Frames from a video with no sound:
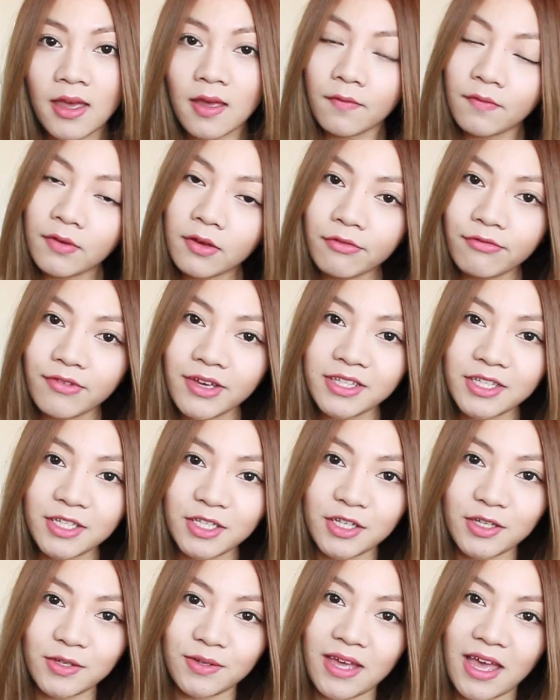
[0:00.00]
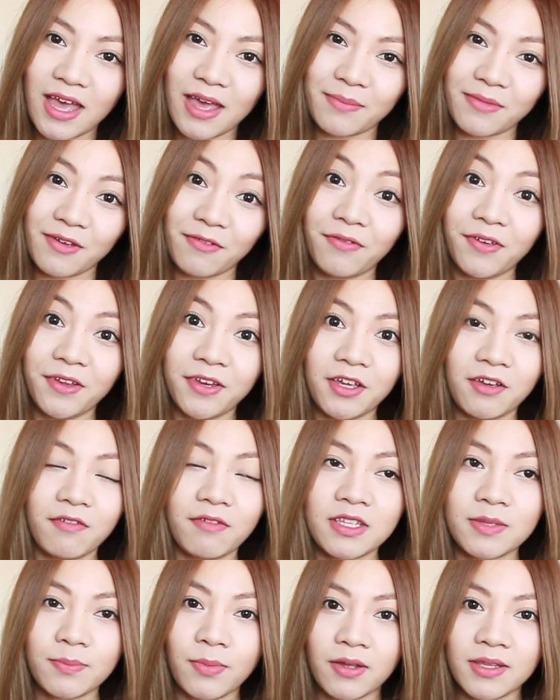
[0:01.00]
Feel free to do a video
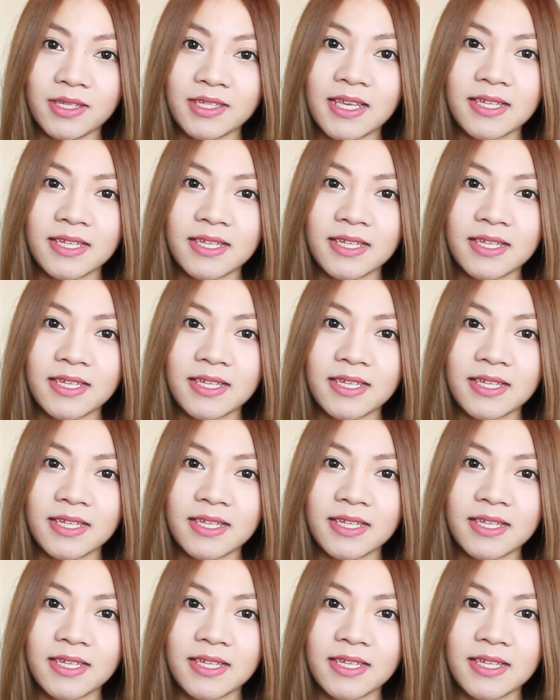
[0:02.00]
response,